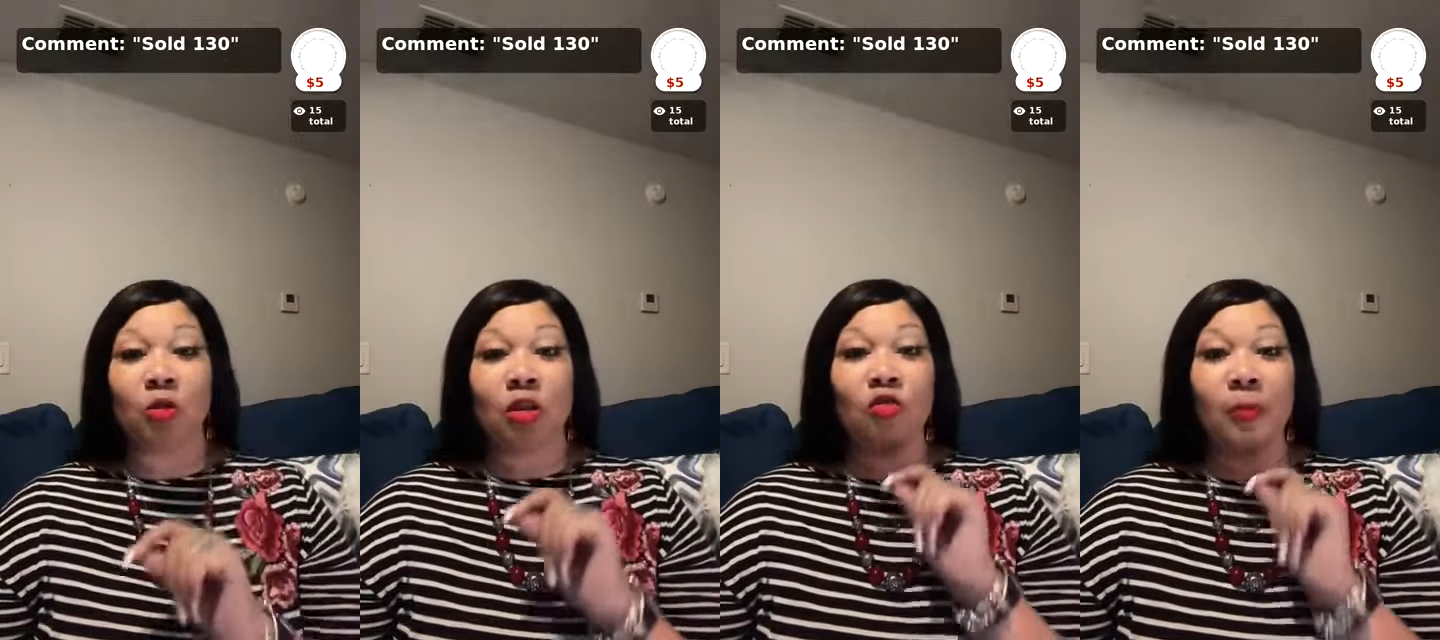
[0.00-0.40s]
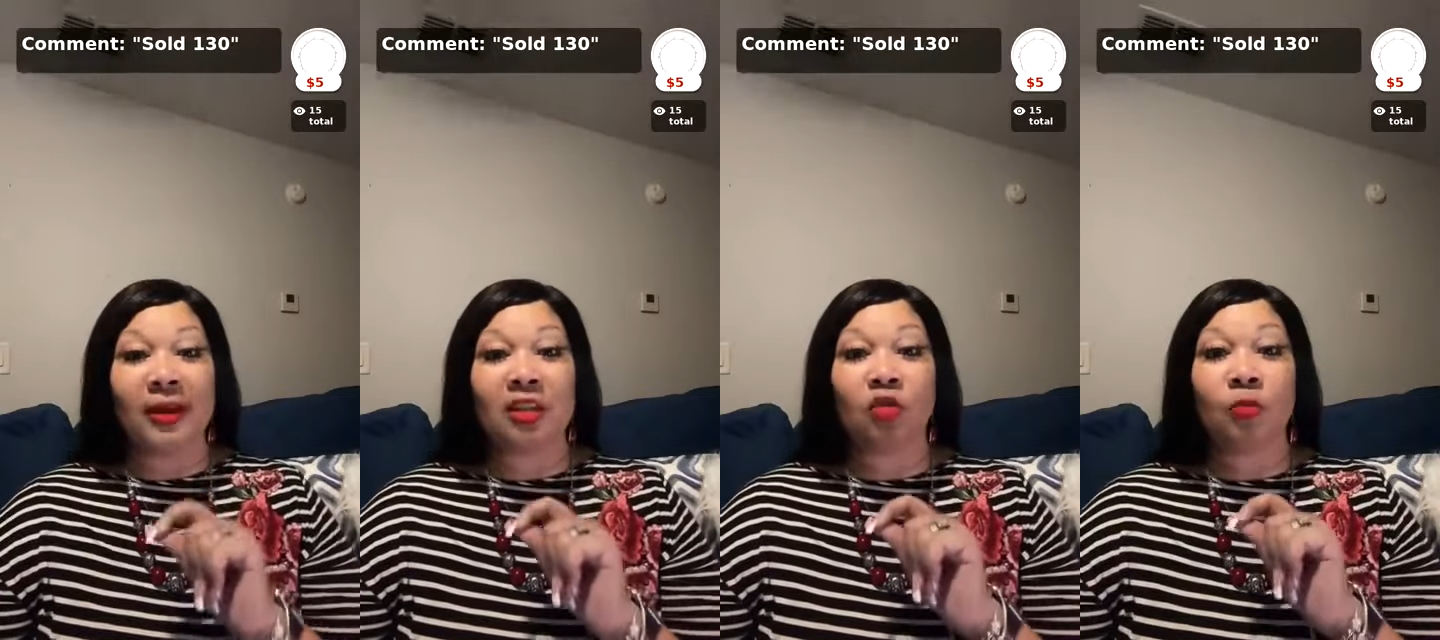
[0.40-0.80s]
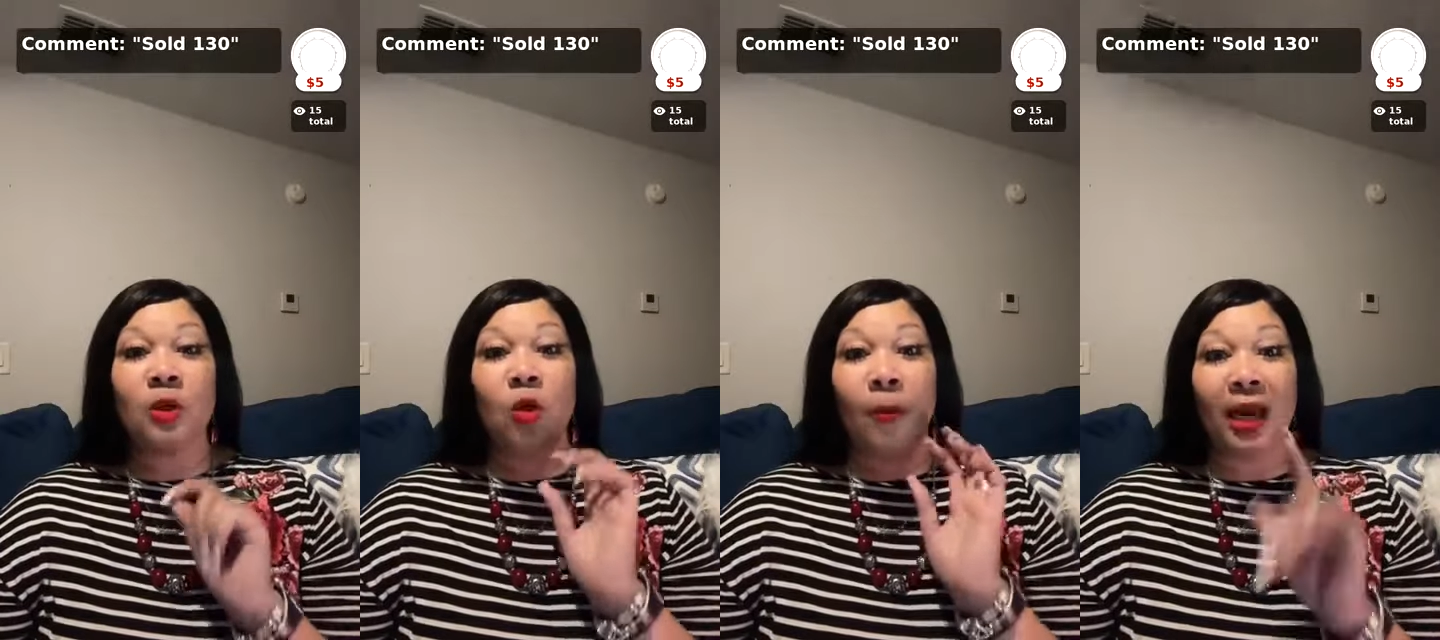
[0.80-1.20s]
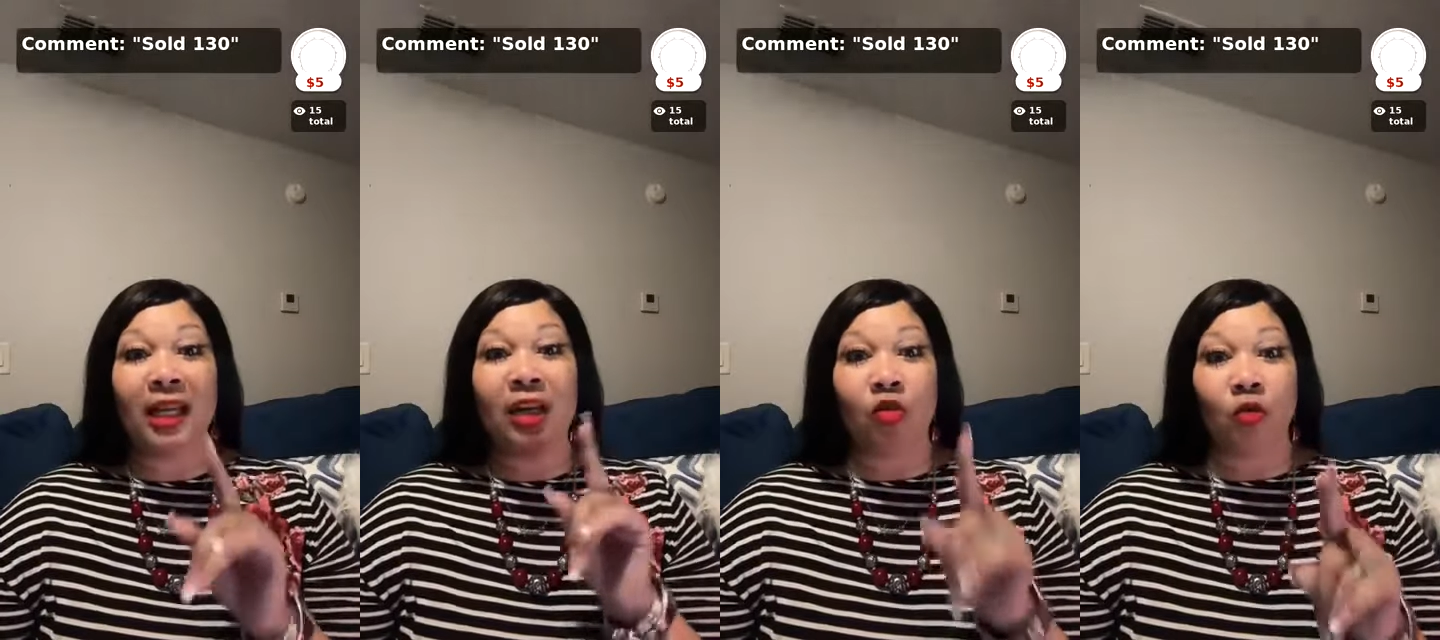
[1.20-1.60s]
that you message me your
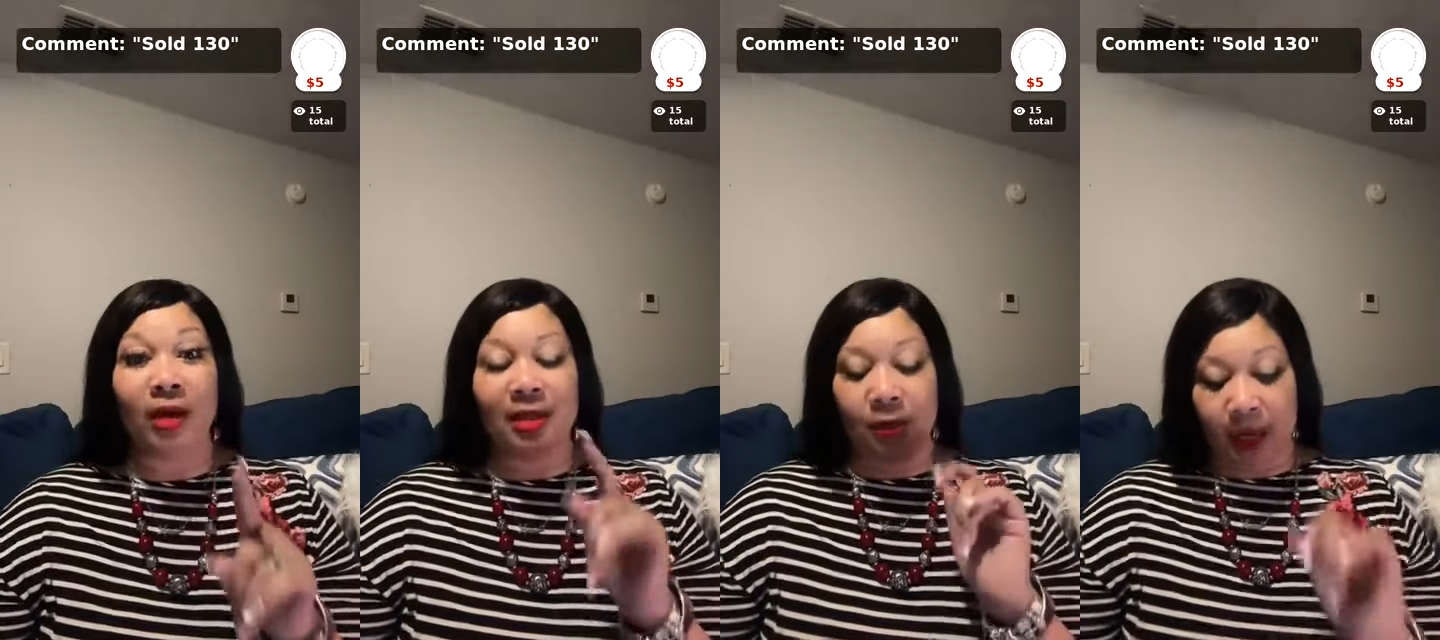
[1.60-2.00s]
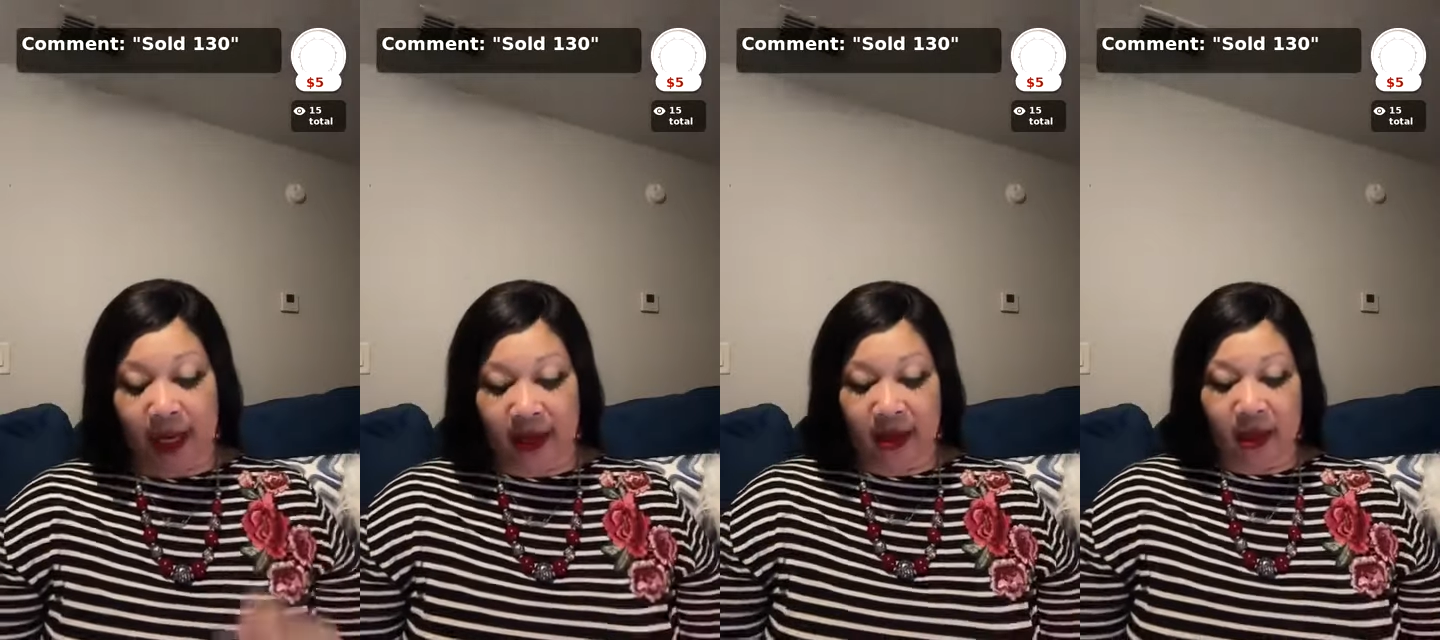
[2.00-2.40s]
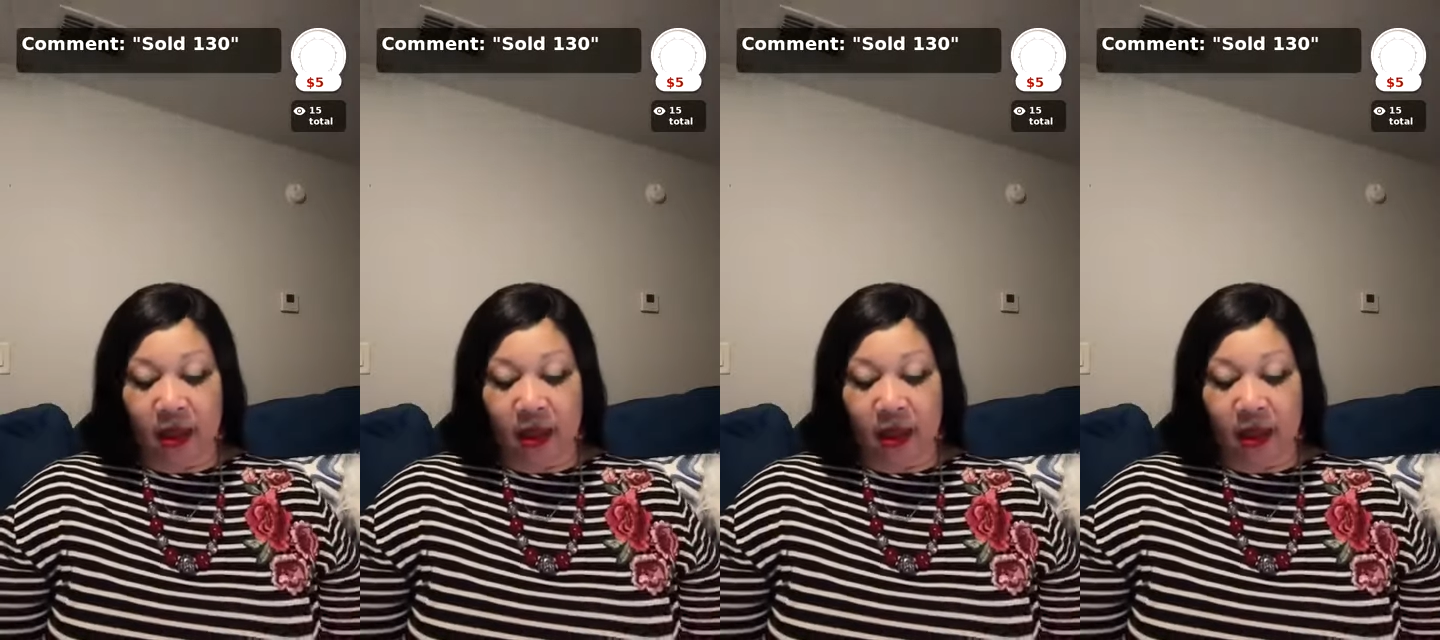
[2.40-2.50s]
mailing address, okay?